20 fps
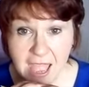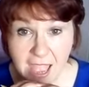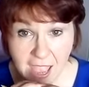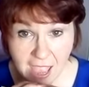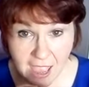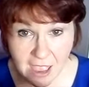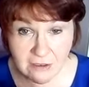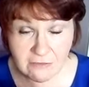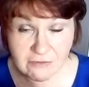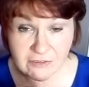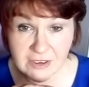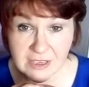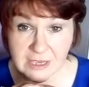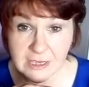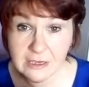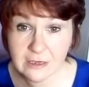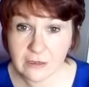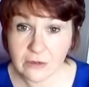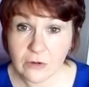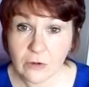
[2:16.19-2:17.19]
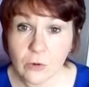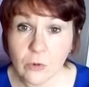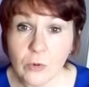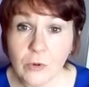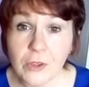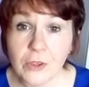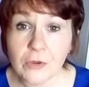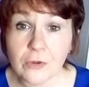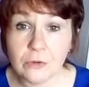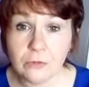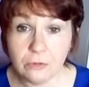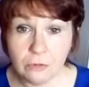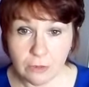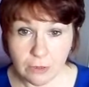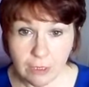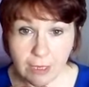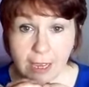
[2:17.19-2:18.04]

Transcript: heavy oil,